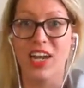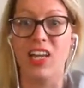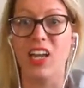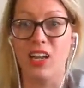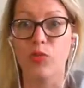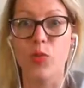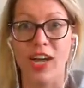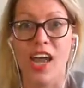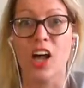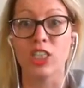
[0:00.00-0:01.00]
I love
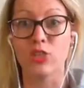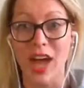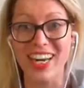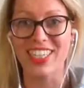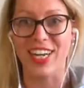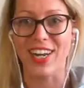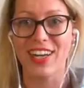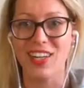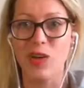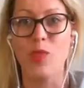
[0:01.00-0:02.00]
working on strategy
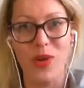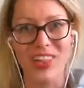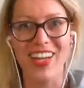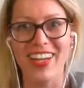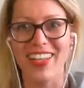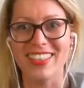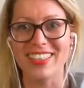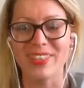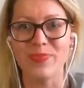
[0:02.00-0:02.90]
with clients.